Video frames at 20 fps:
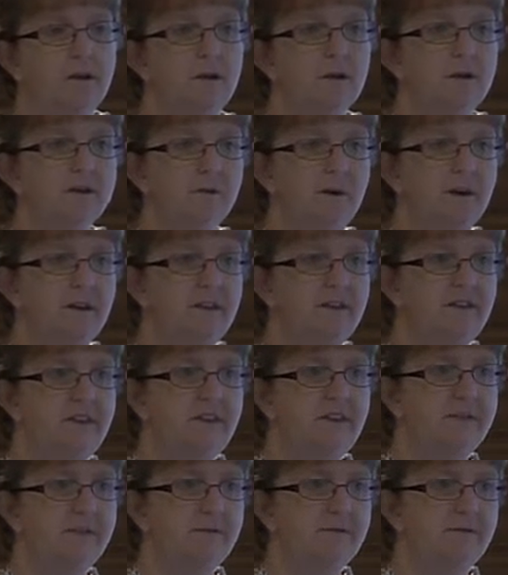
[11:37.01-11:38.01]
Because one of the
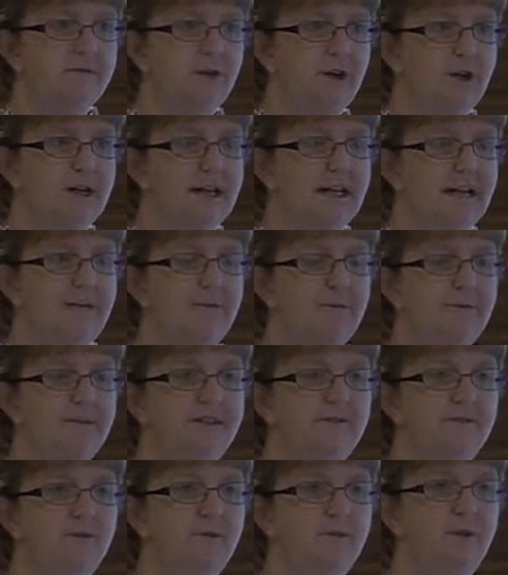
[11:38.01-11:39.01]
things that was very clear from
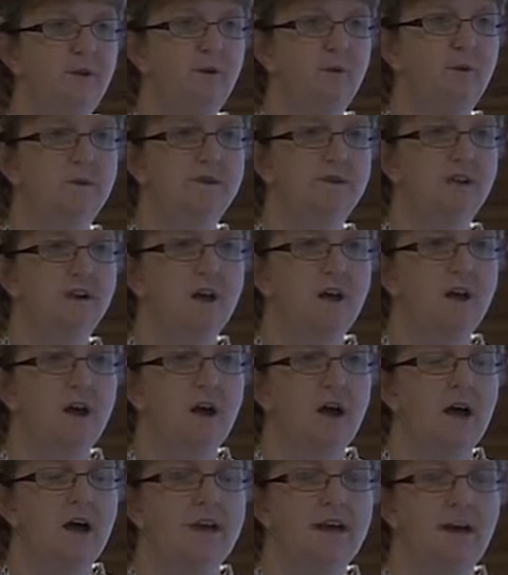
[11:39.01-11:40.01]
this review was that
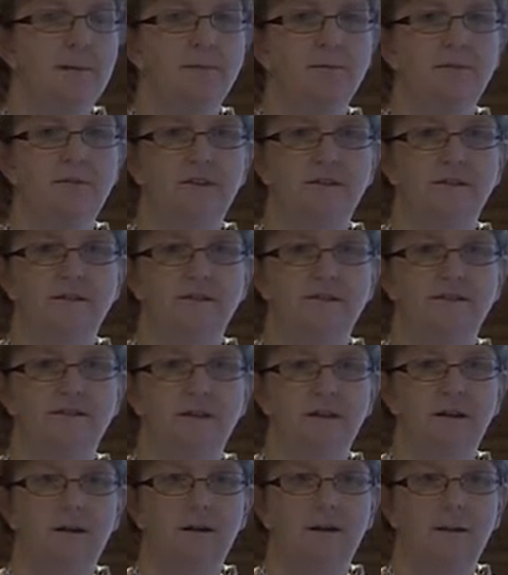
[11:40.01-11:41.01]
a number of these,
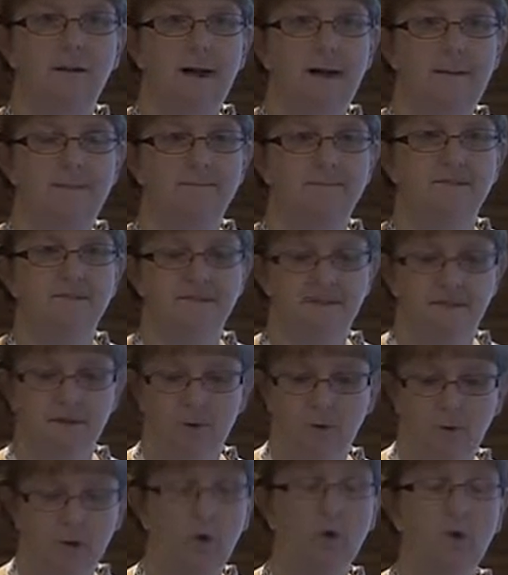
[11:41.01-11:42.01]

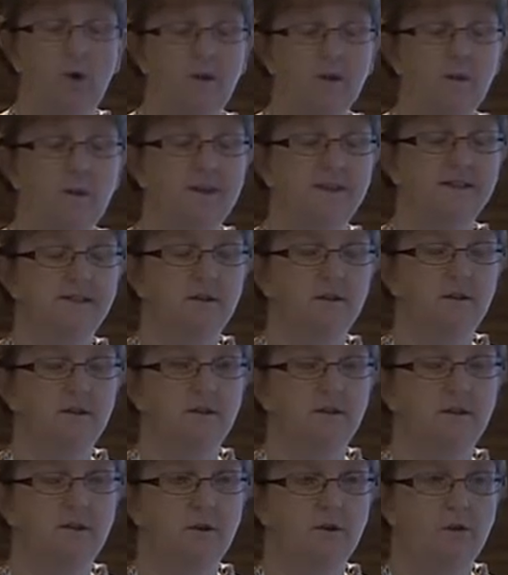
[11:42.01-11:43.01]
all of the ones that were
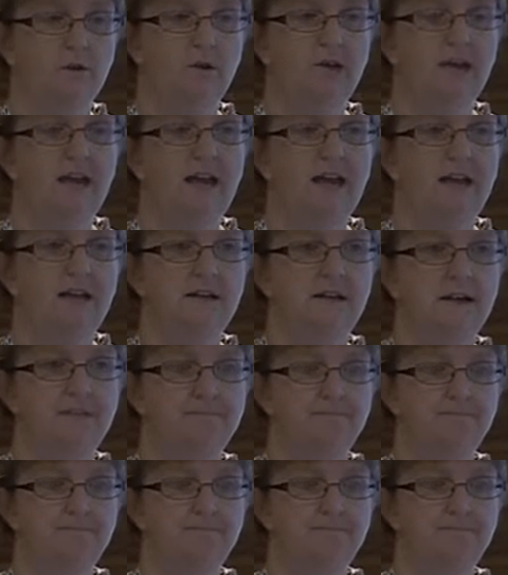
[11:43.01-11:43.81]
not the UK and